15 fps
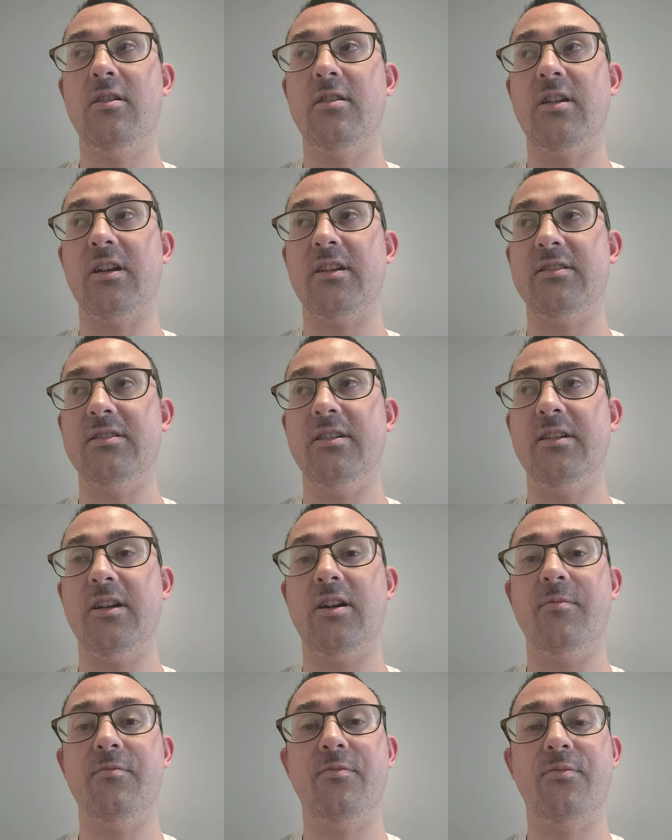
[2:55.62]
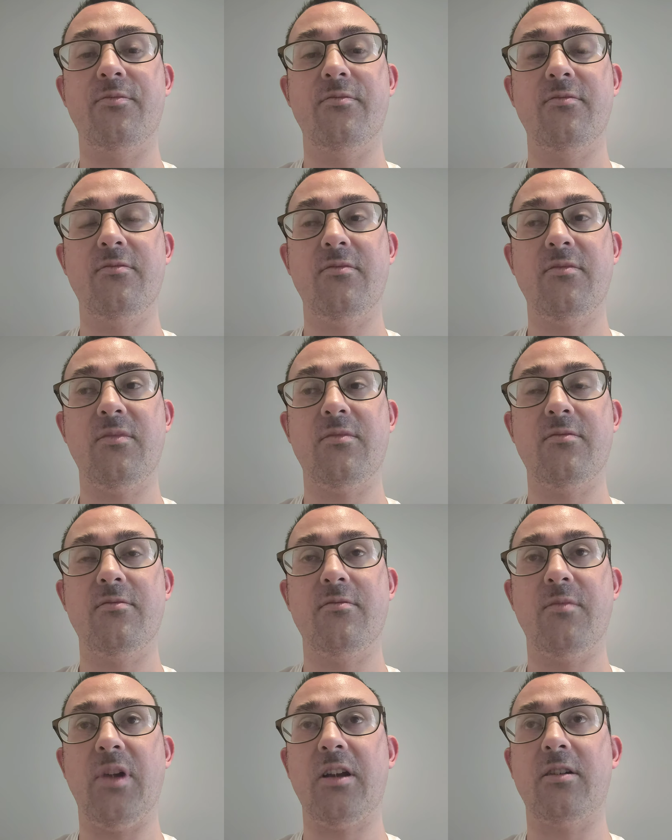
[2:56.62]
Like I said,
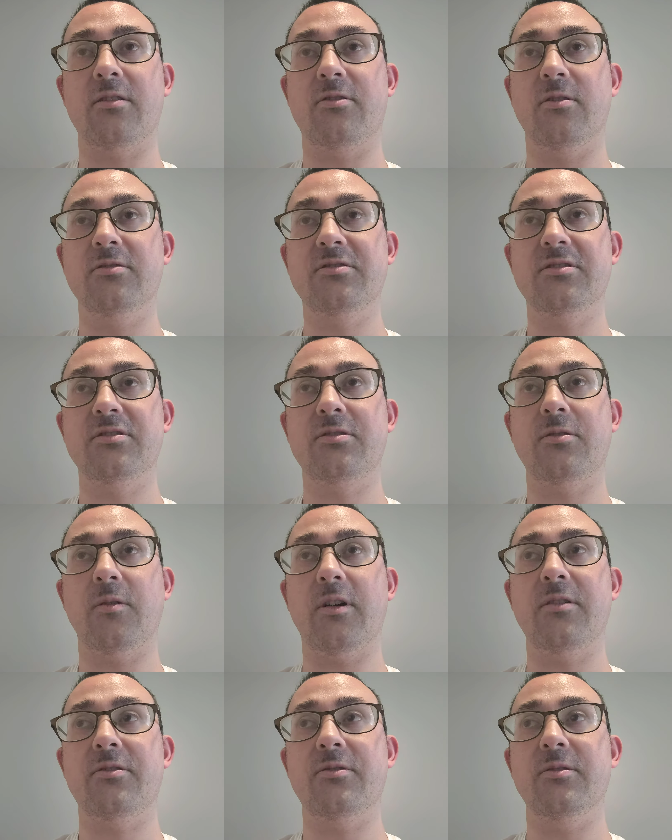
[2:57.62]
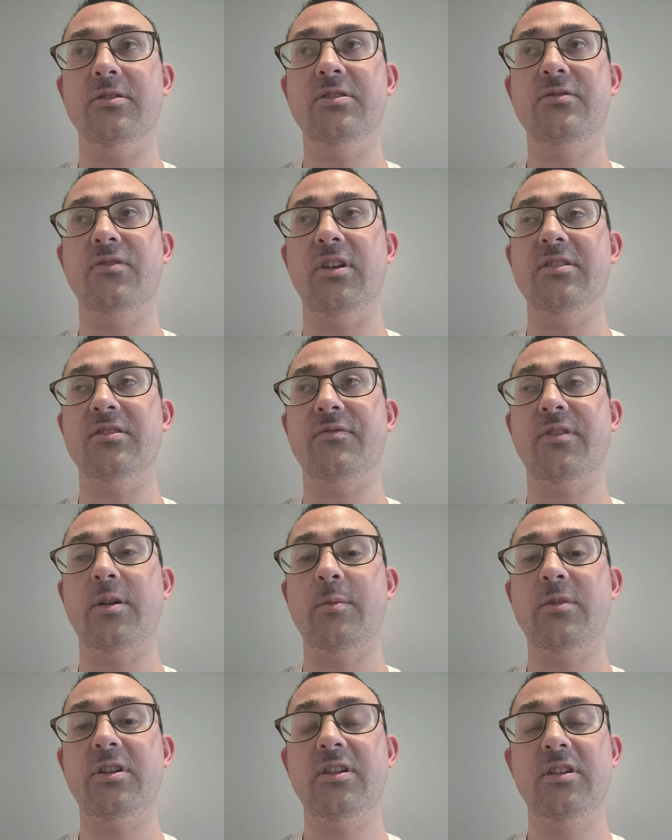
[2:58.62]
my condolences go out to his friends and
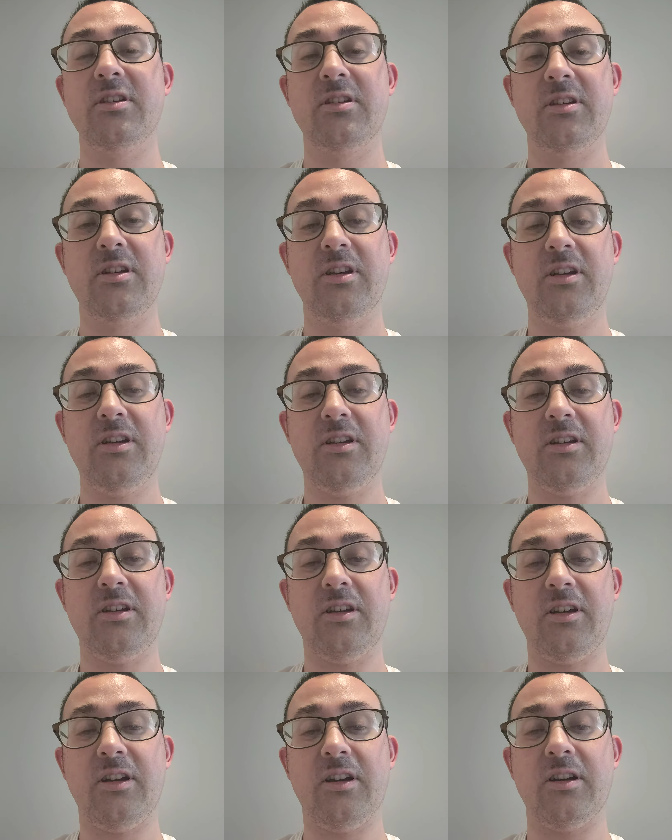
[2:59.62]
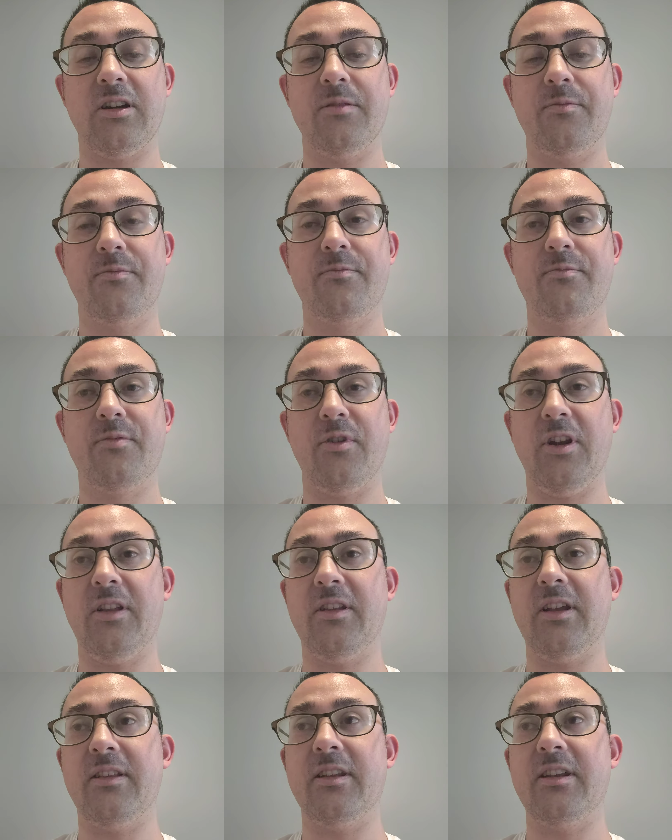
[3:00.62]
family. I pray
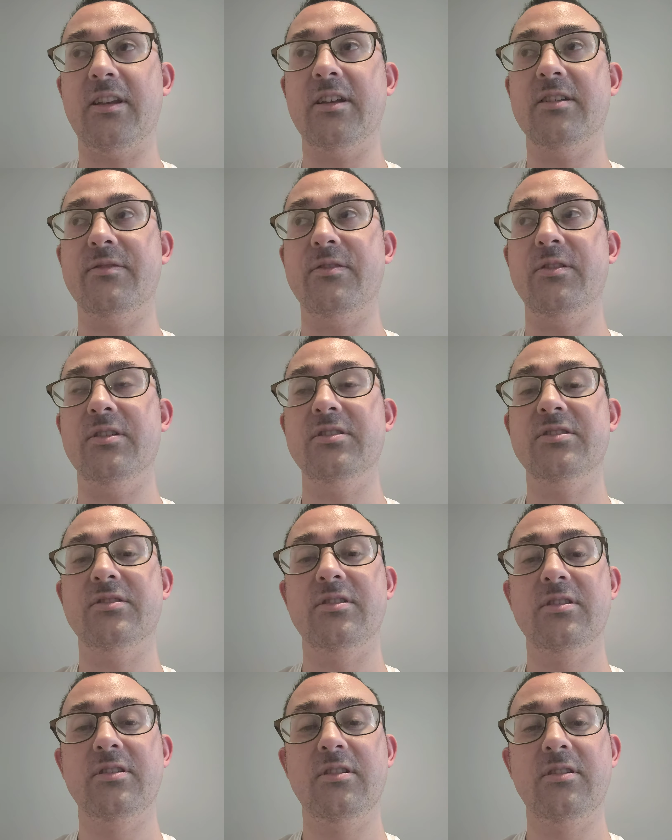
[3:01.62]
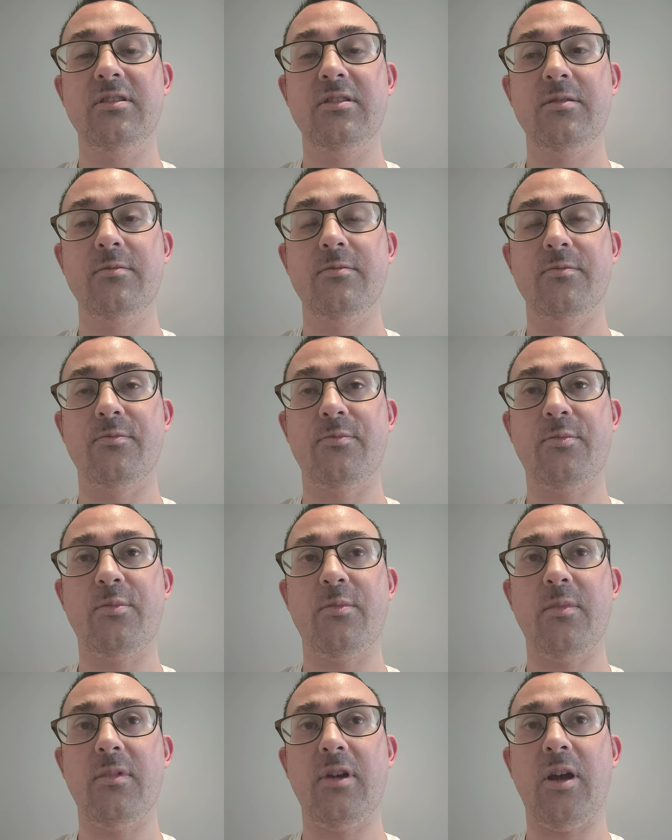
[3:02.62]
they get through this.
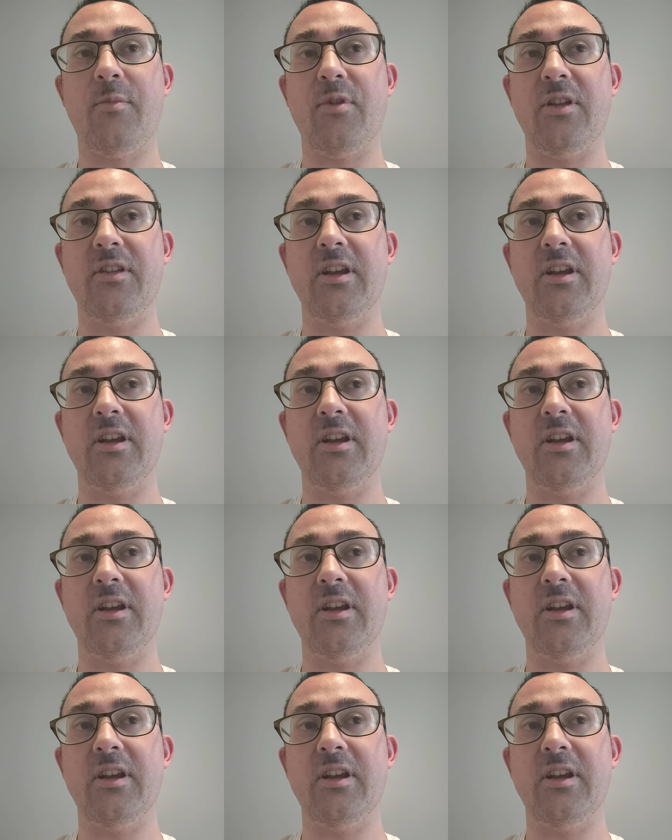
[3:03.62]
I pray